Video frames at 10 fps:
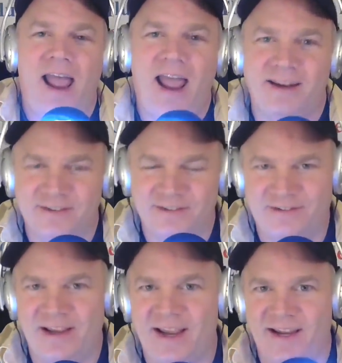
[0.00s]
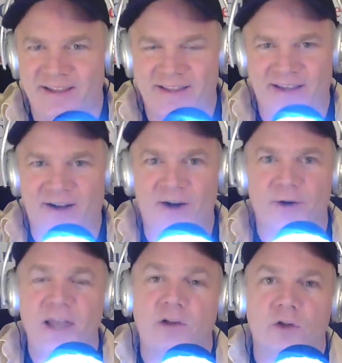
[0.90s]
and say that
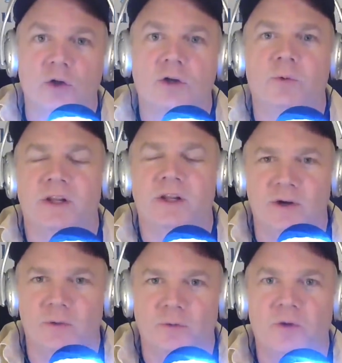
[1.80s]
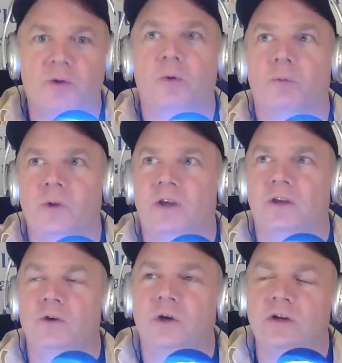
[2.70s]
oh yeah look what you know look what we
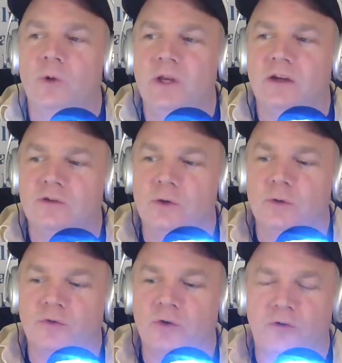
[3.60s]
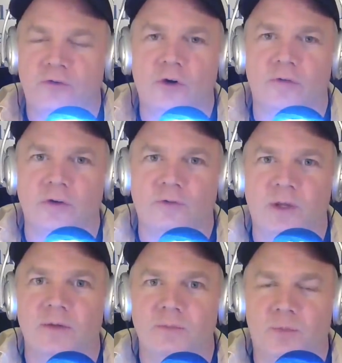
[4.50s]
you can we can do for your service
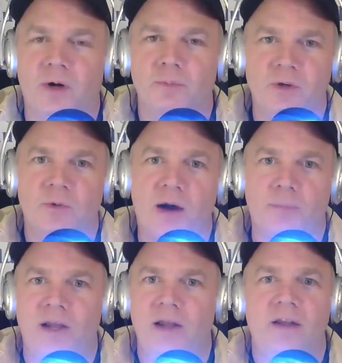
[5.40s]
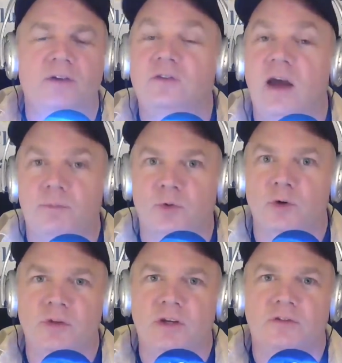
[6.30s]
we can bump you up does that
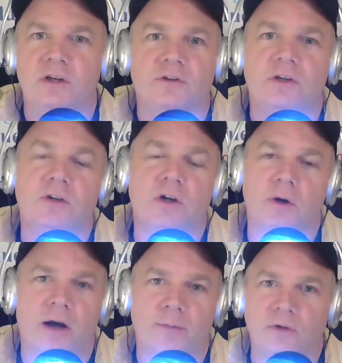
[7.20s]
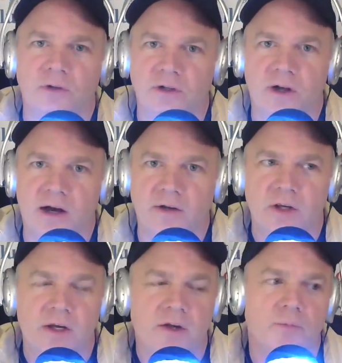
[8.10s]
prove that he's guilty no absolutely not
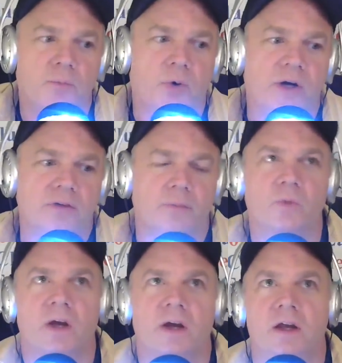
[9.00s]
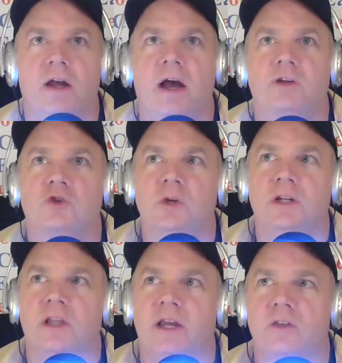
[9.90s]
but I
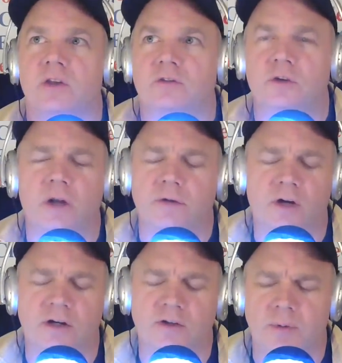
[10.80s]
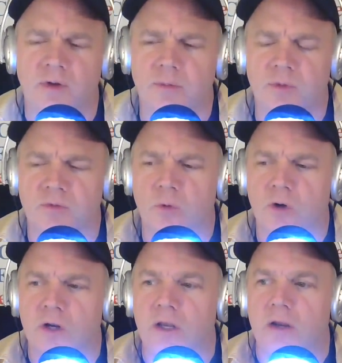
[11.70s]
treat it like this, and you and I have talked about him before.